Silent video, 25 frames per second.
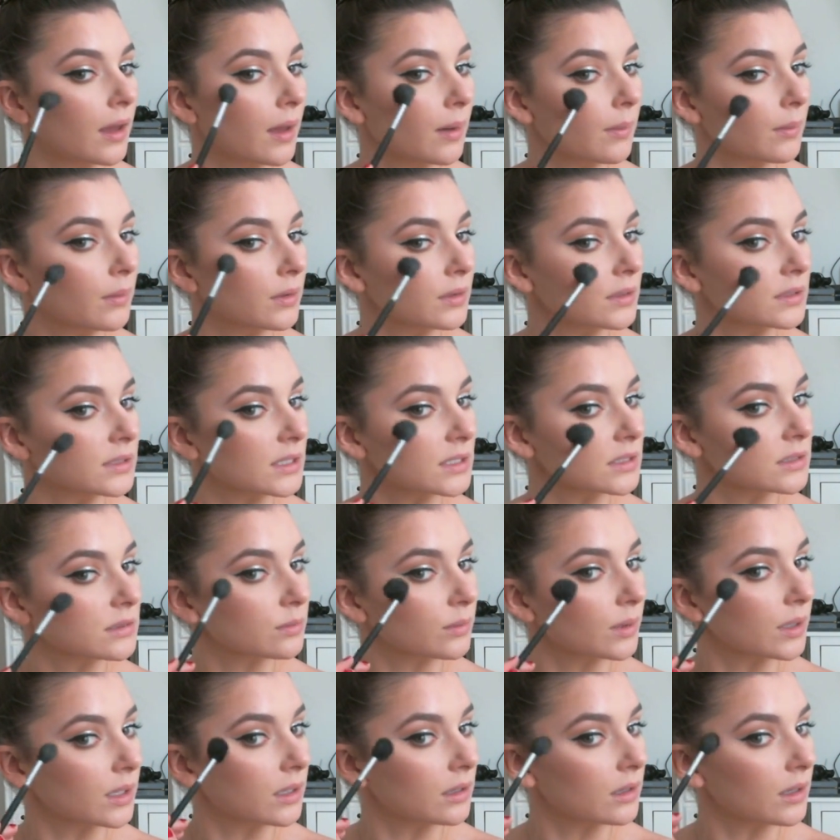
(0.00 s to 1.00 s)
because that's
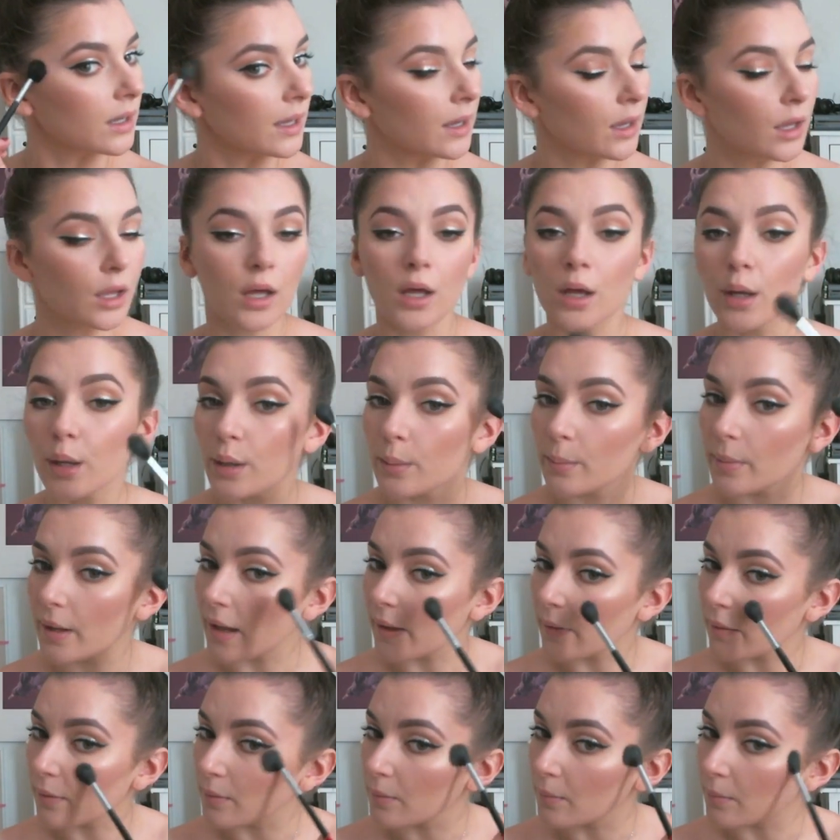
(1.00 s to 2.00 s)
when I heard about
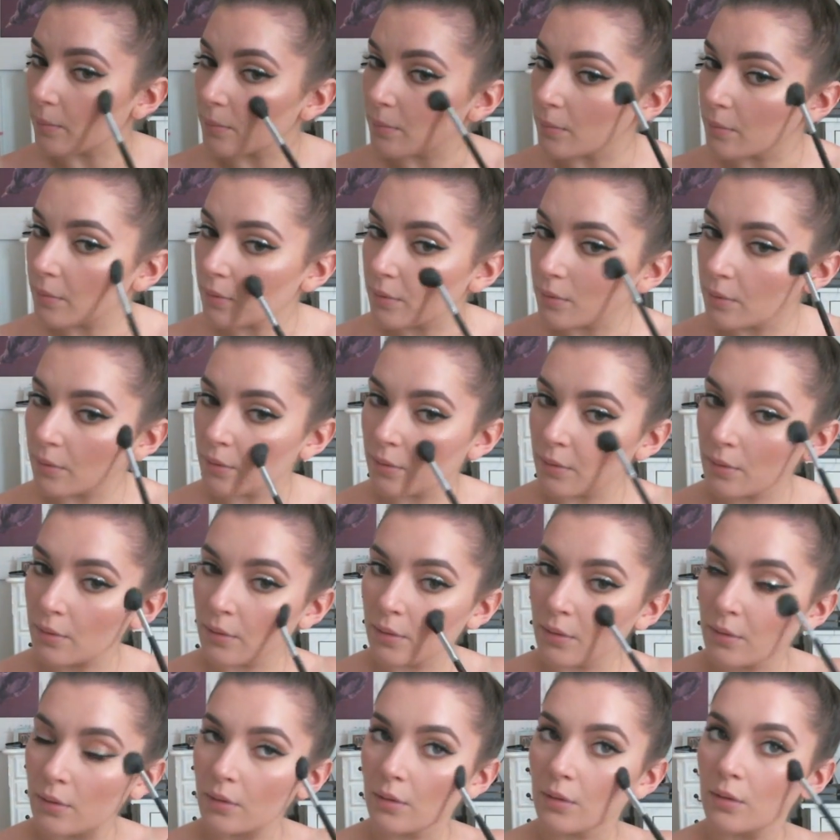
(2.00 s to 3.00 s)
them.
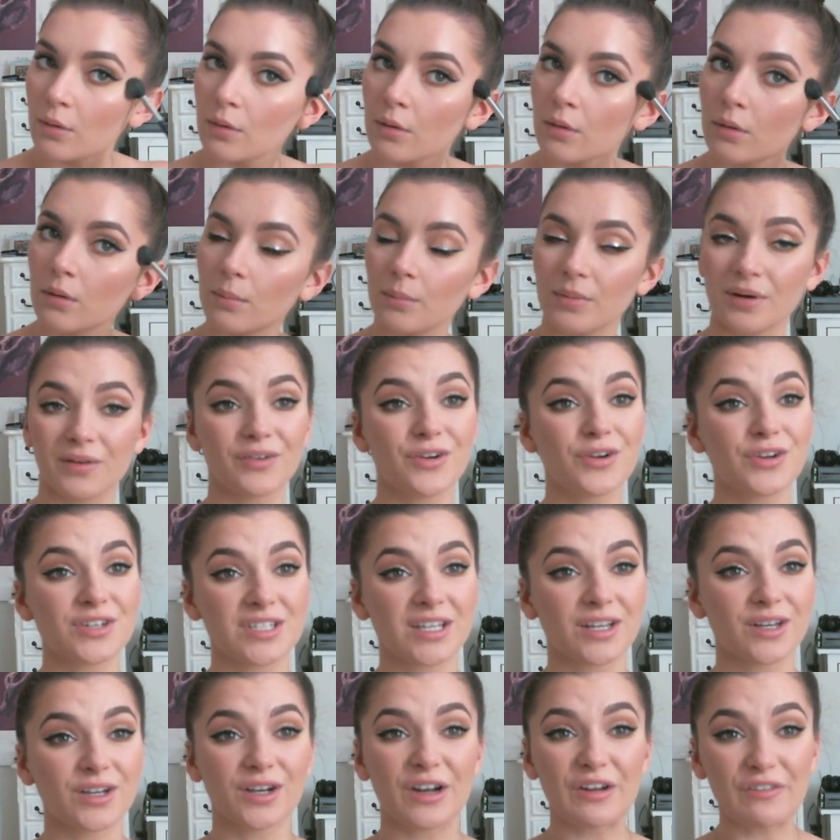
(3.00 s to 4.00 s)
But of course I
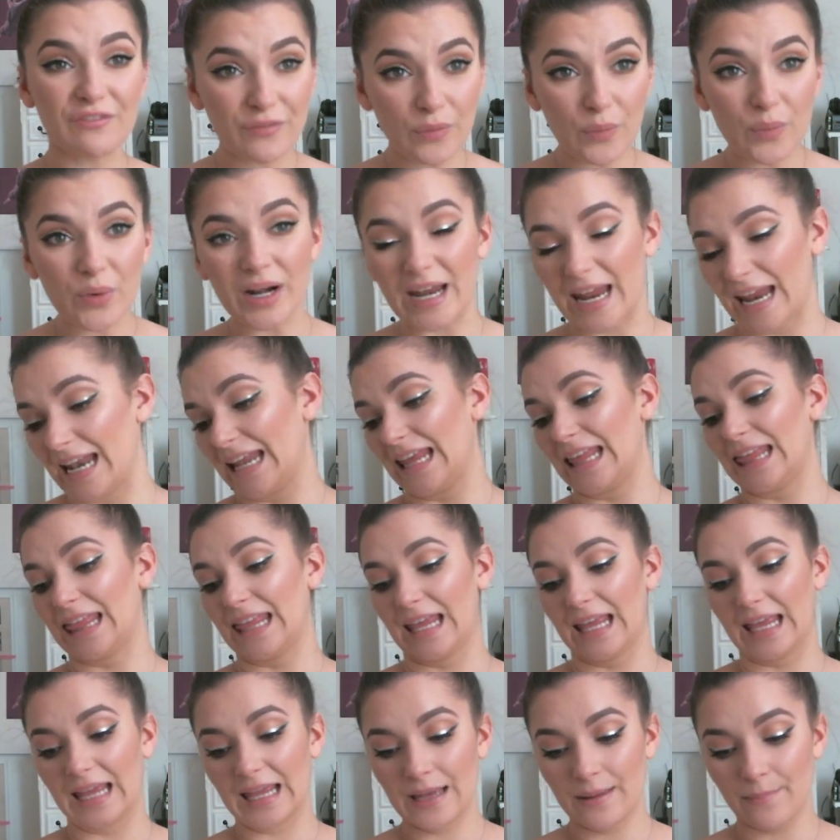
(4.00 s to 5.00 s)
couldn't afford
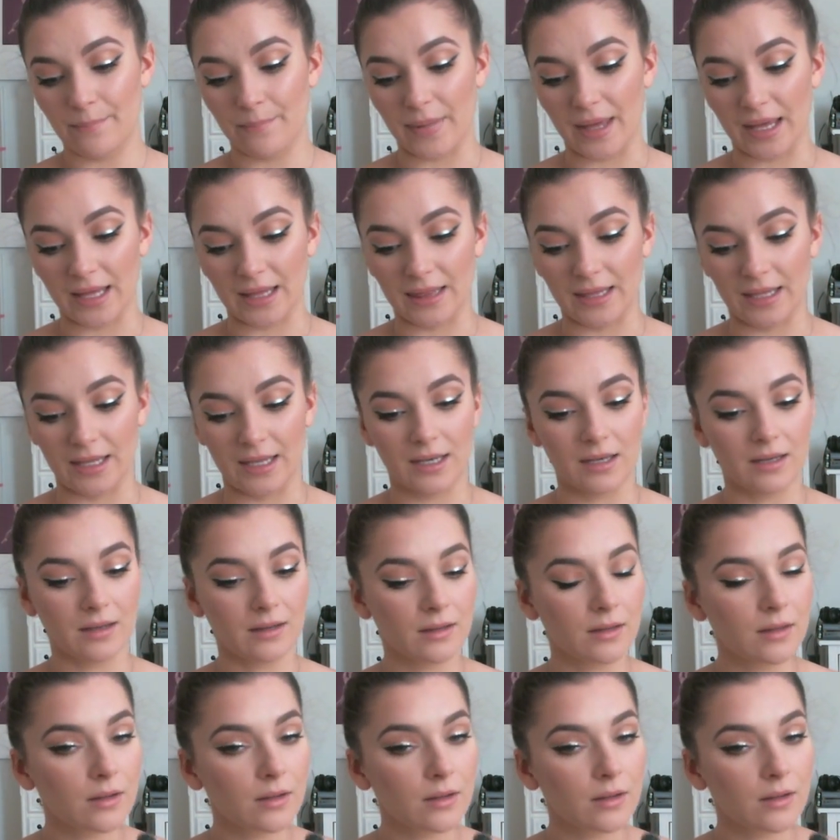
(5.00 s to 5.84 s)
anything back then,